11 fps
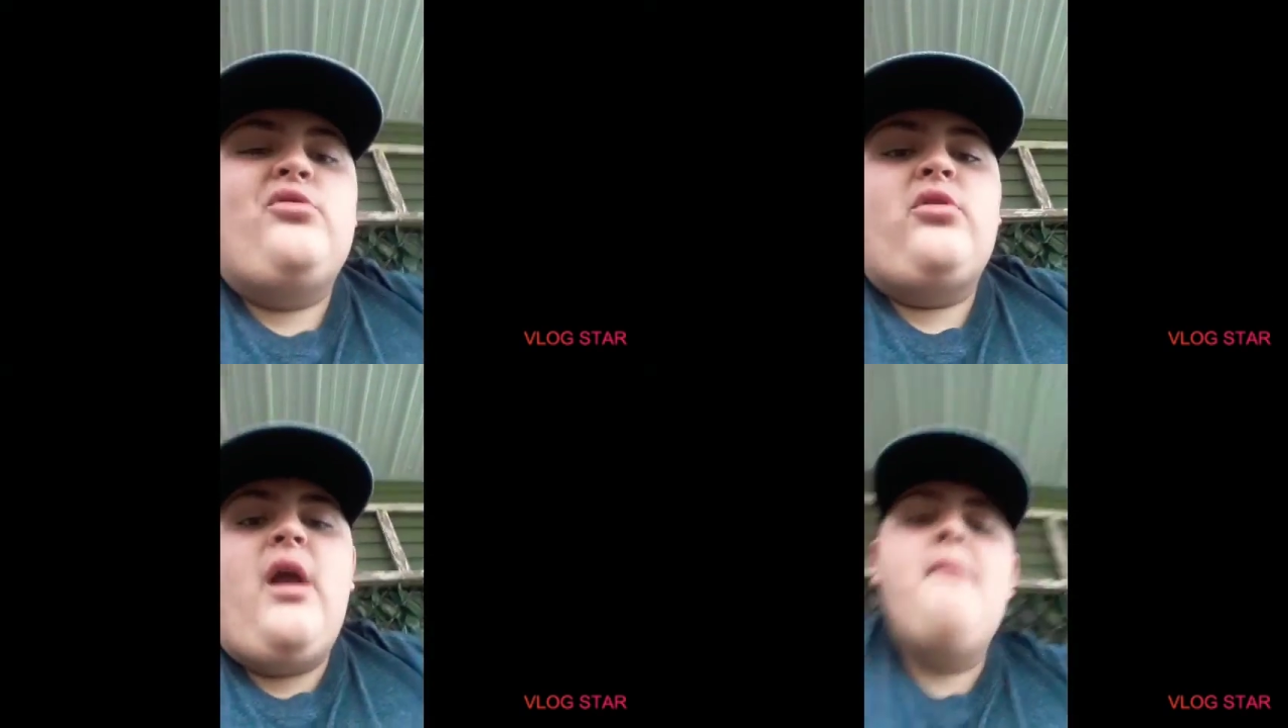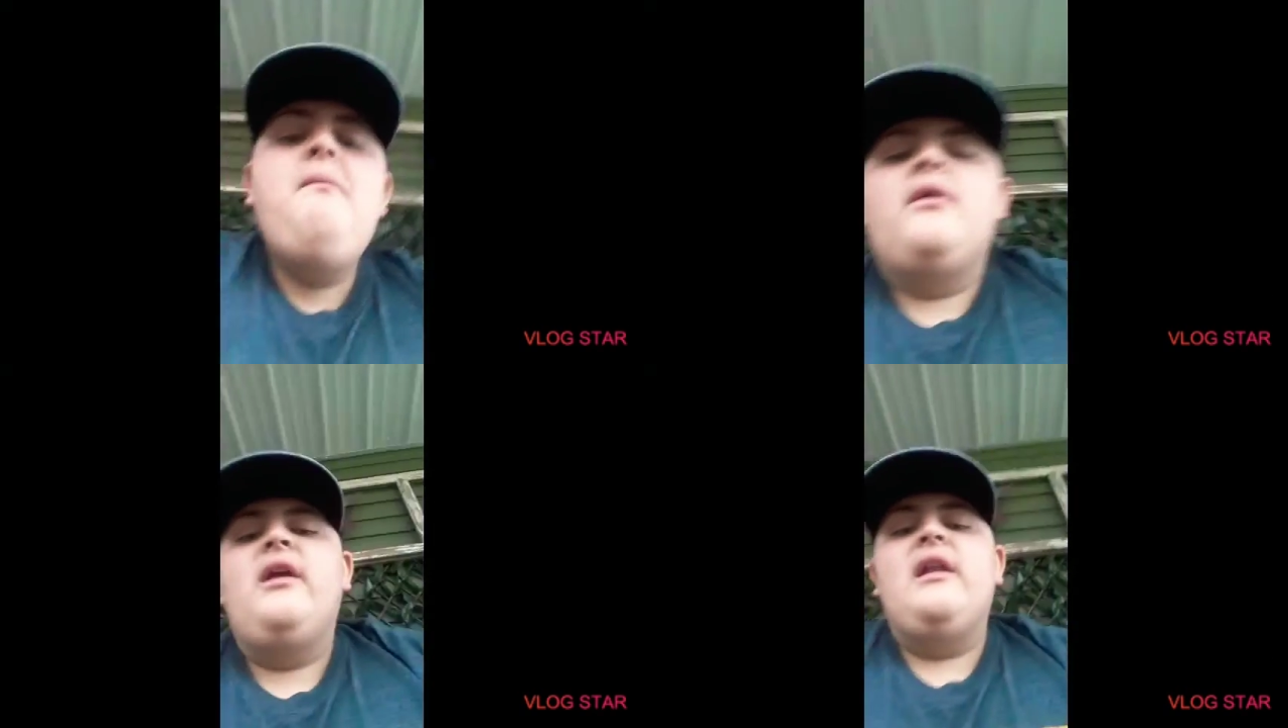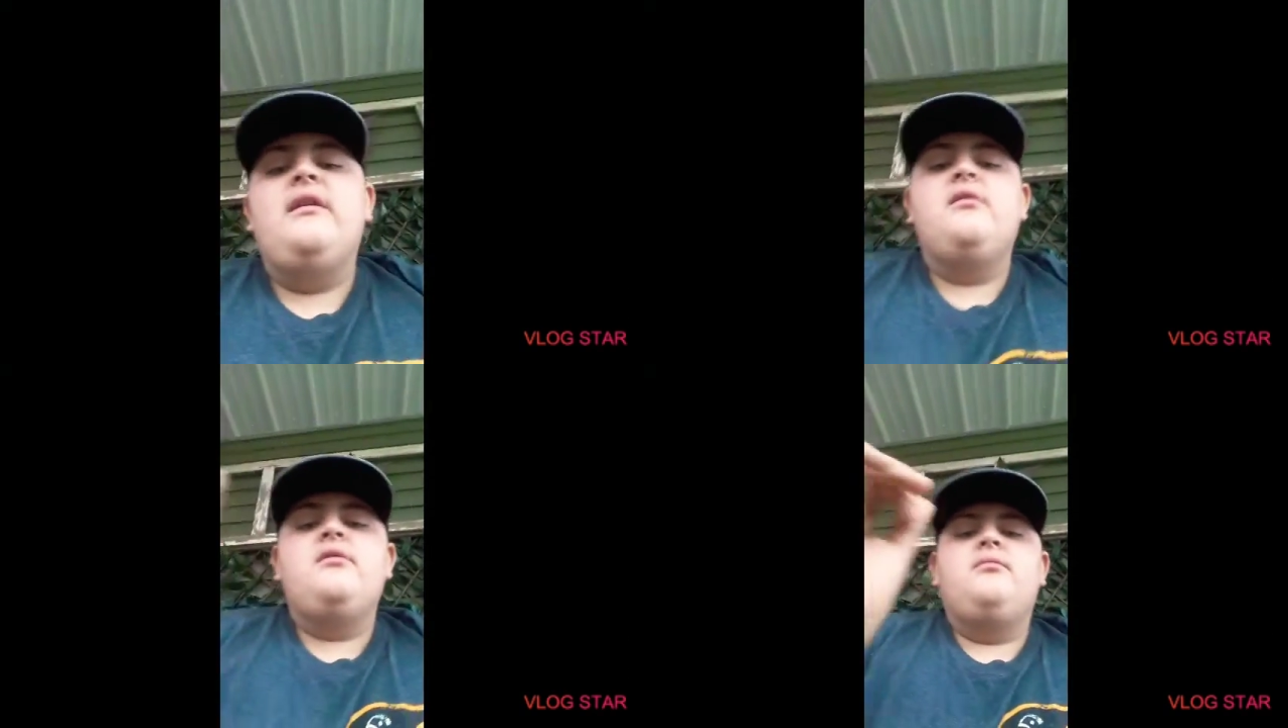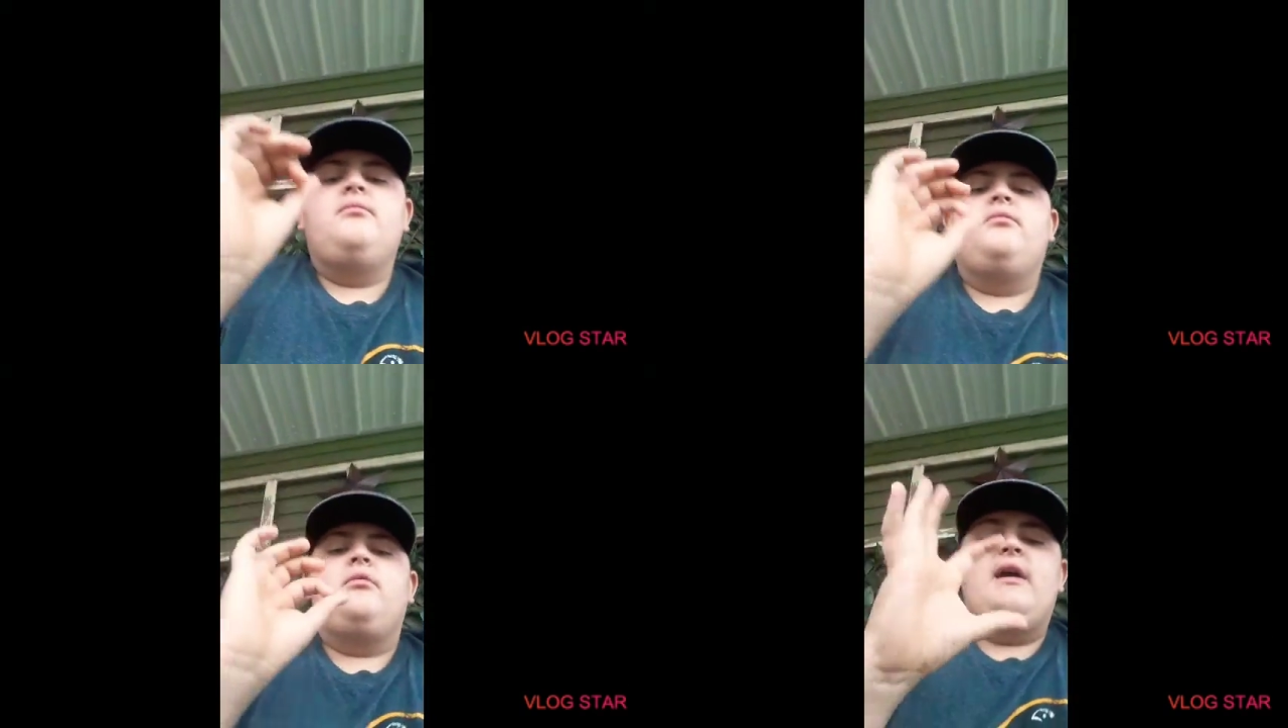and like
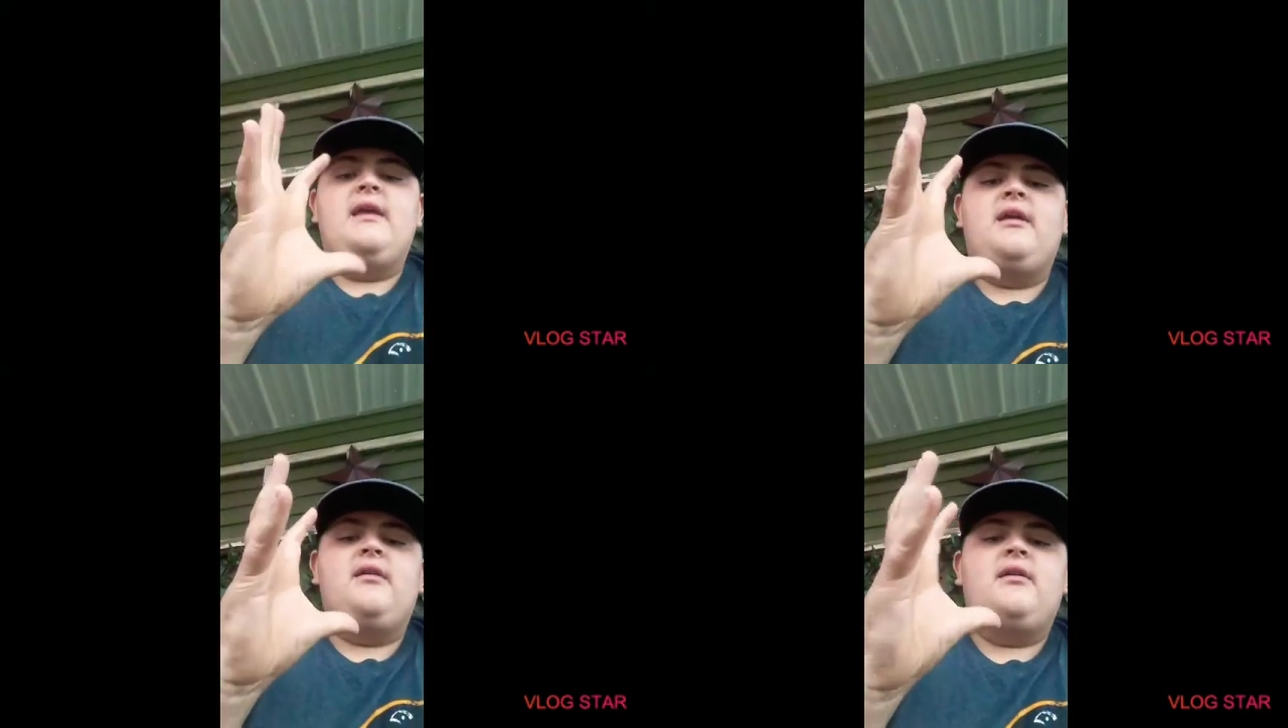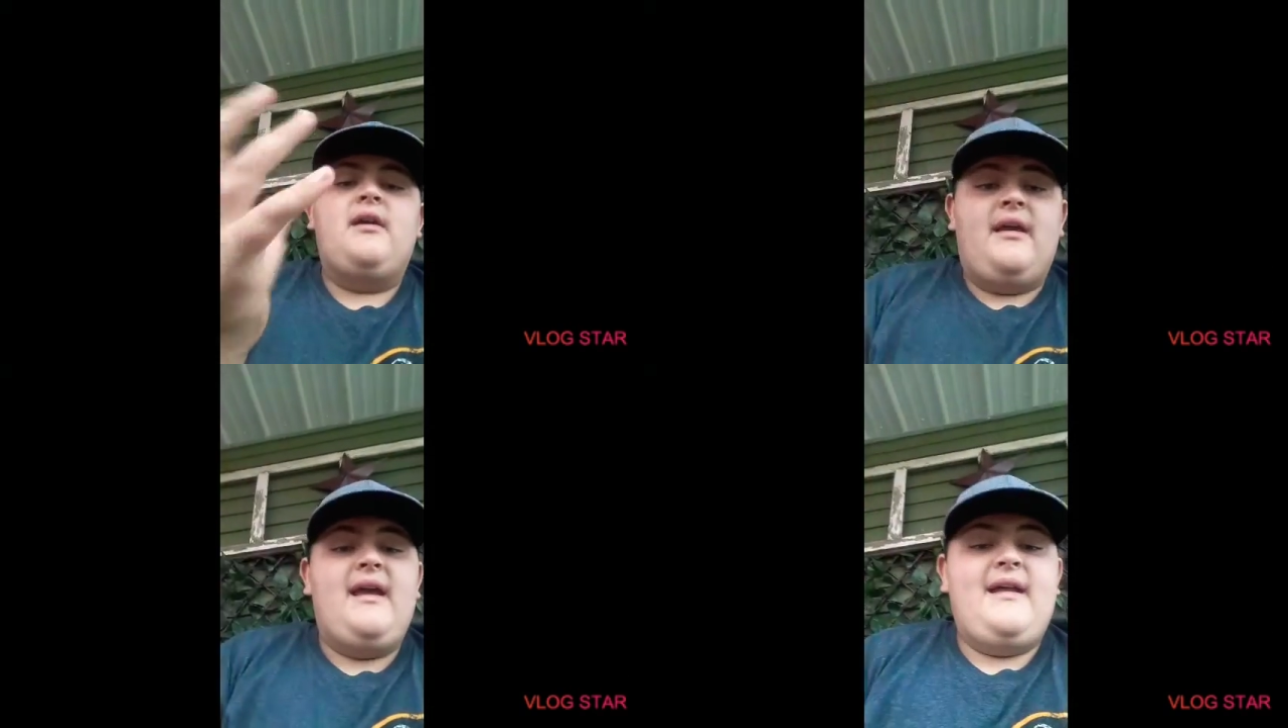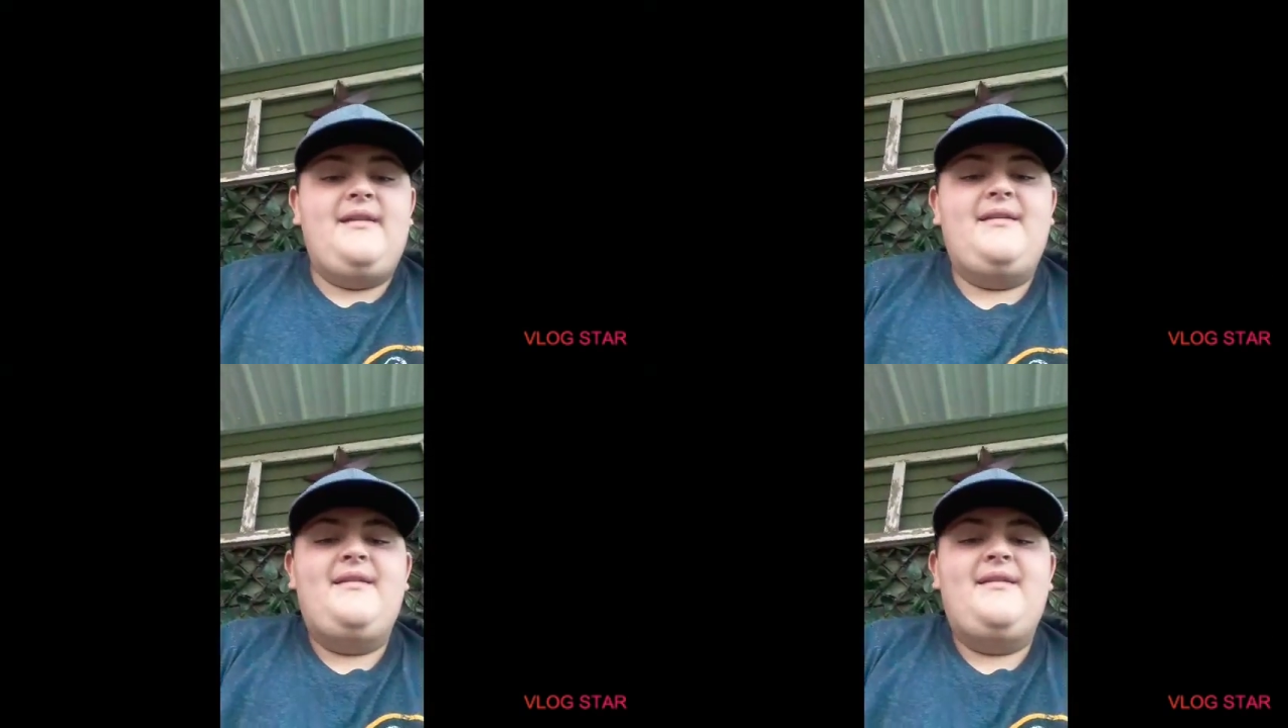again. And